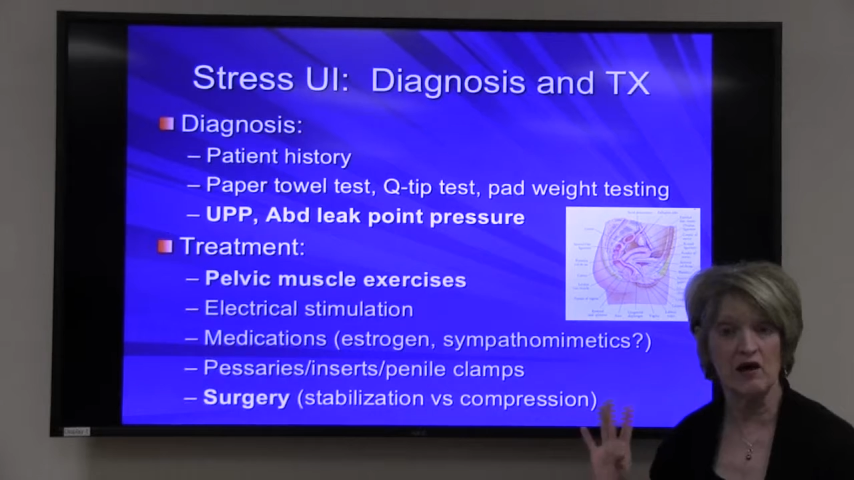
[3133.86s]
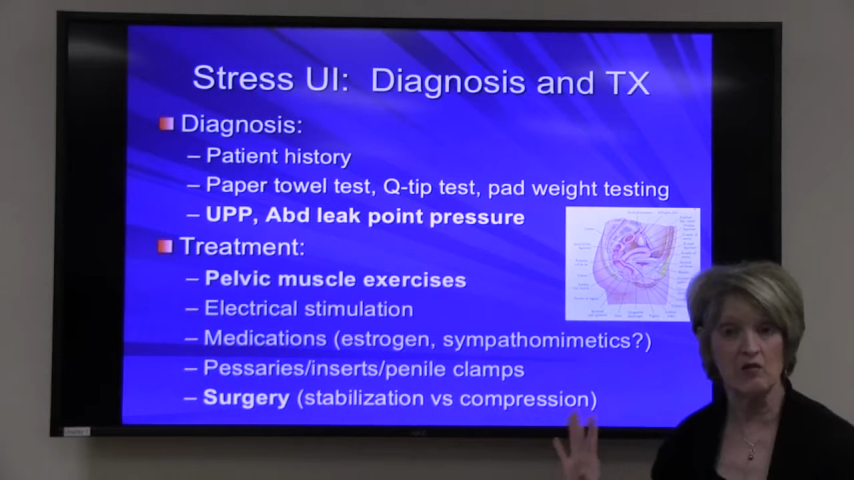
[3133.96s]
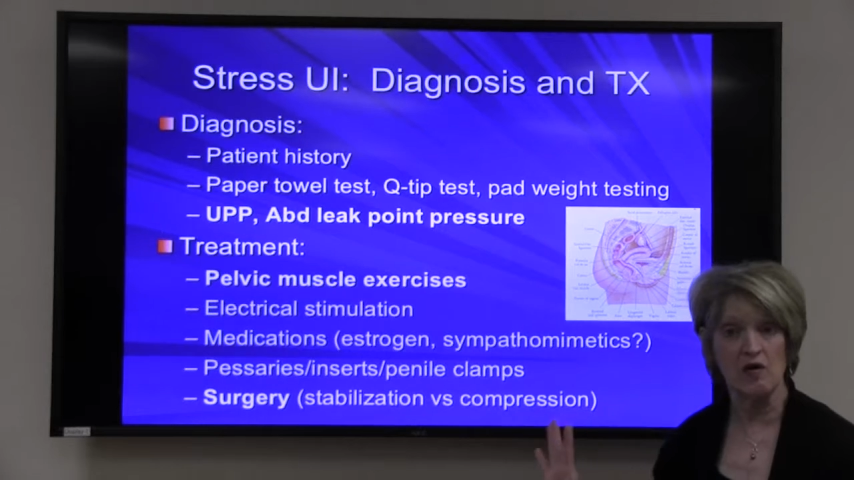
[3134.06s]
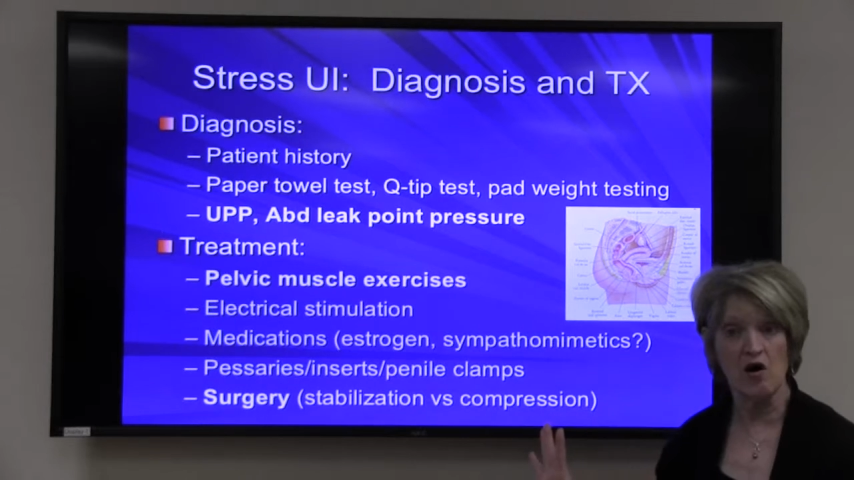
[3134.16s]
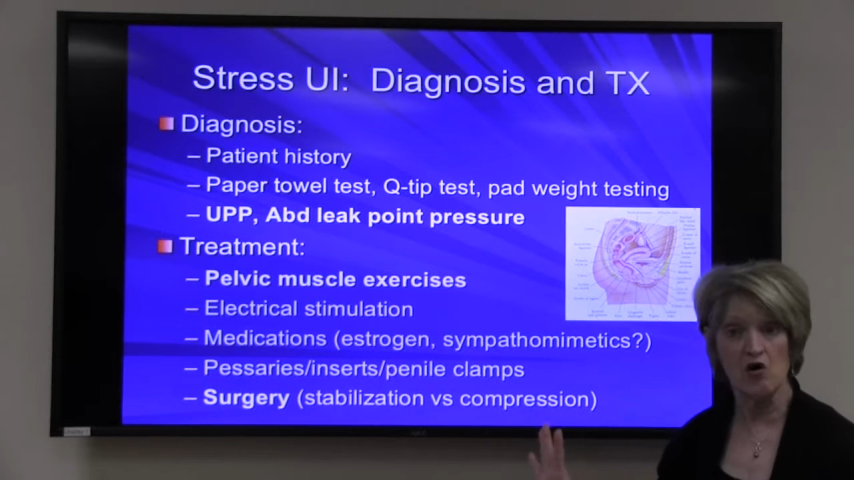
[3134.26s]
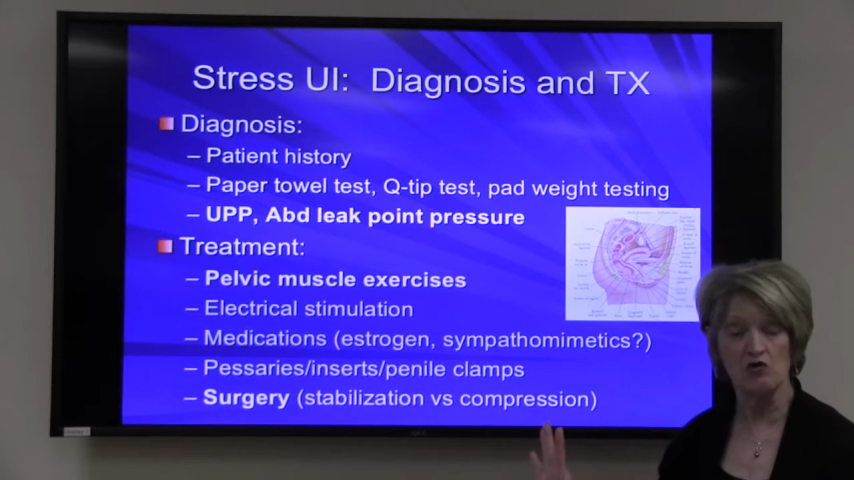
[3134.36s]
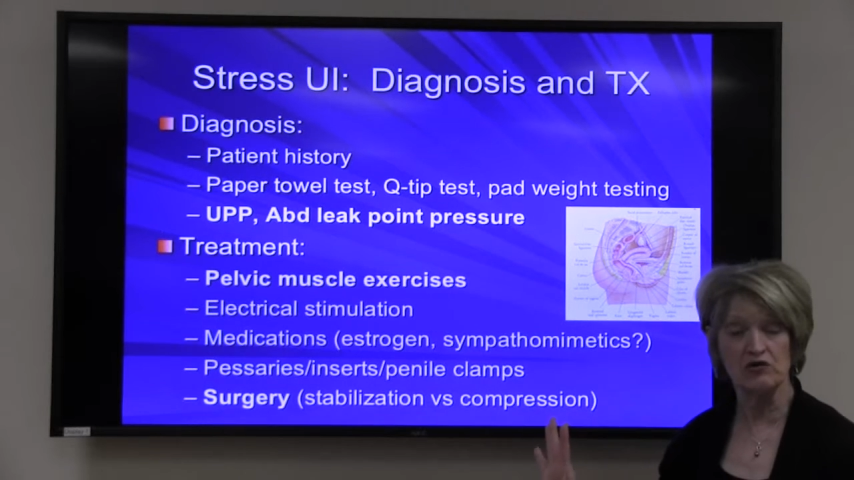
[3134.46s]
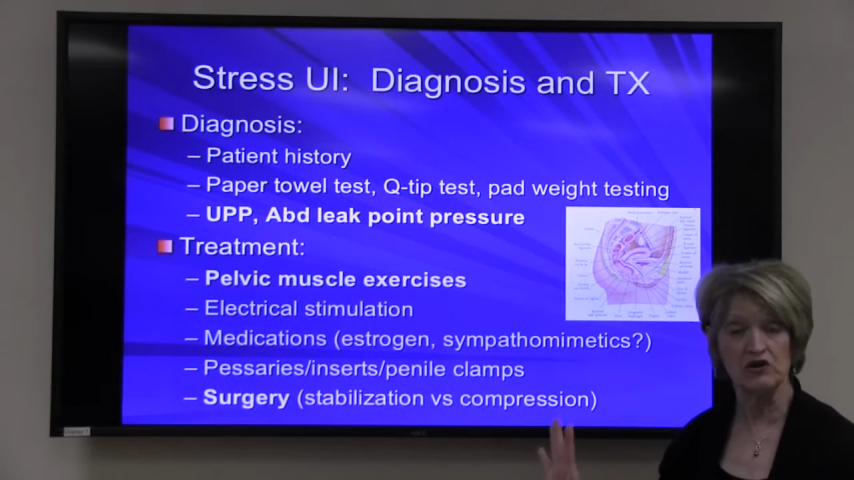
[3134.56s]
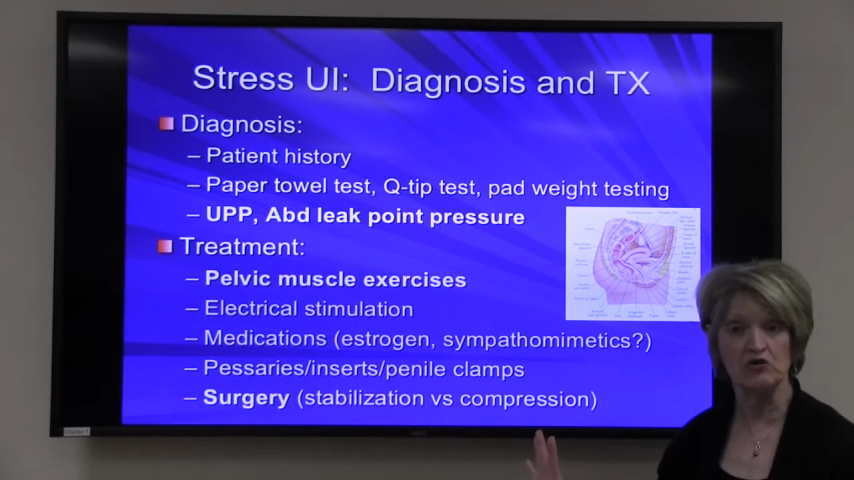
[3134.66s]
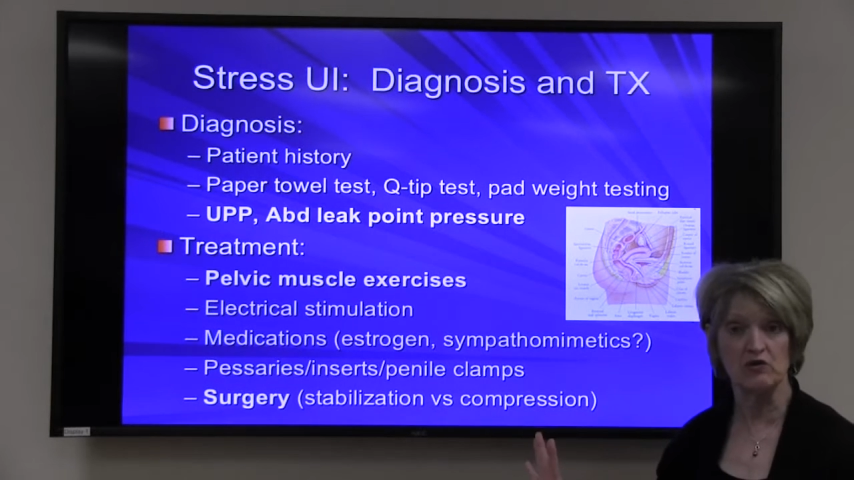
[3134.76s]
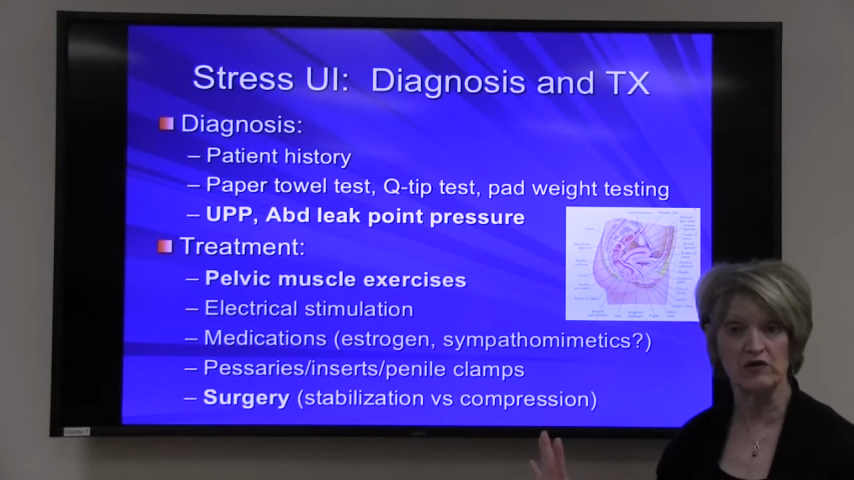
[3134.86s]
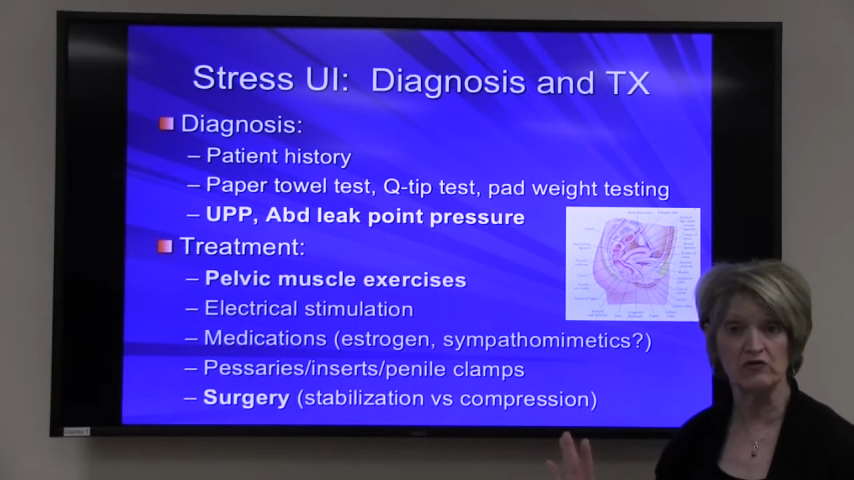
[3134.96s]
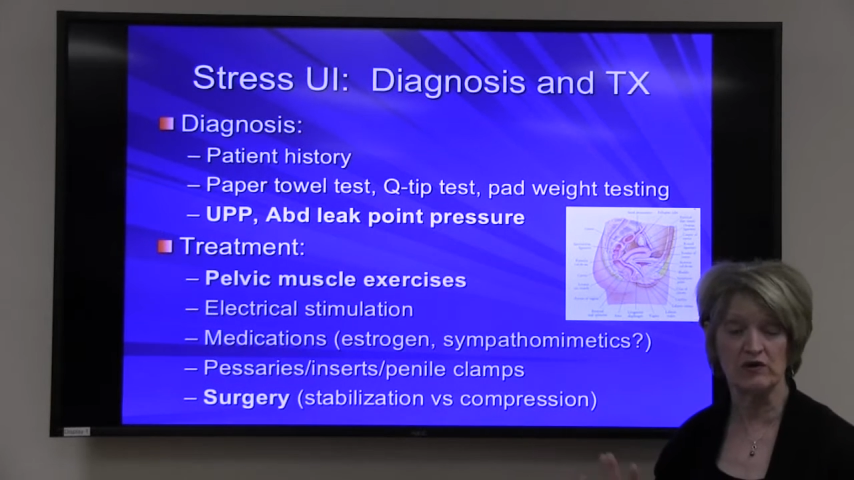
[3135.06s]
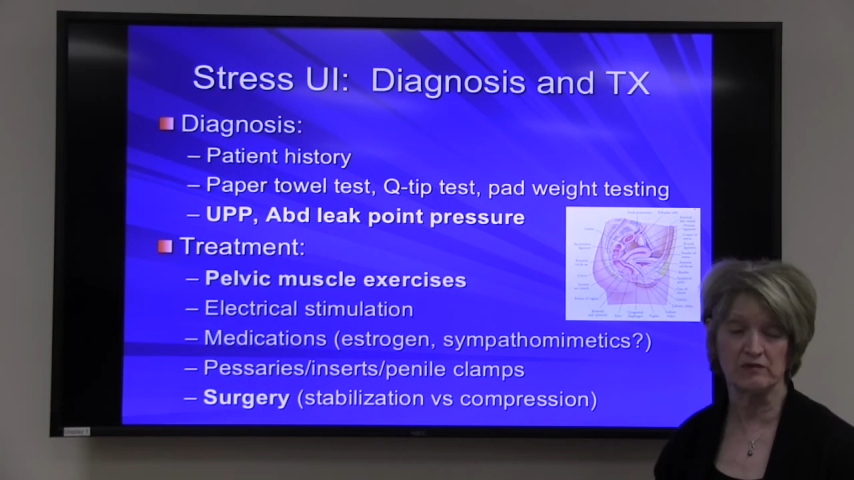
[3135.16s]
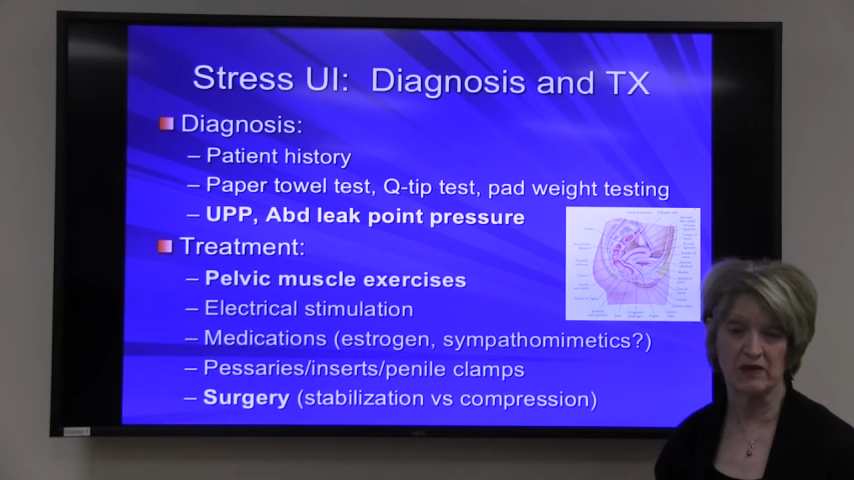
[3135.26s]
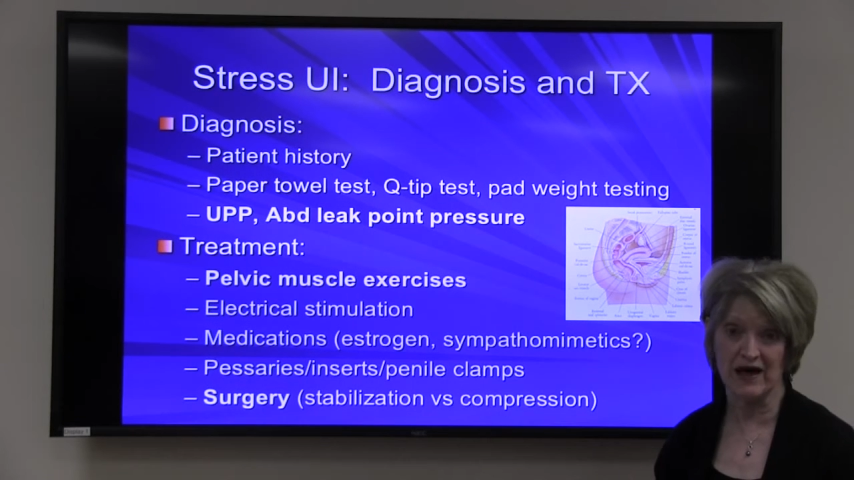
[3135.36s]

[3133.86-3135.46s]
help hold the urethra and